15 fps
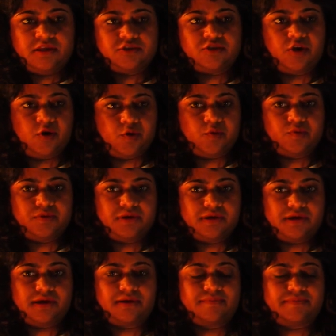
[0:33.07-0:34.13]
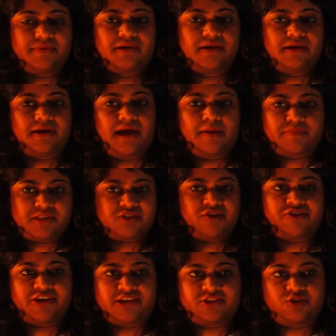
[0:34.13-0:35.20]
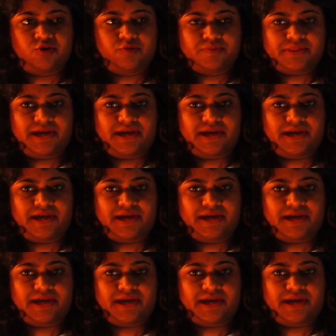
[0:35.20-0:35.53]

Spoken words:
So I'm just going to assume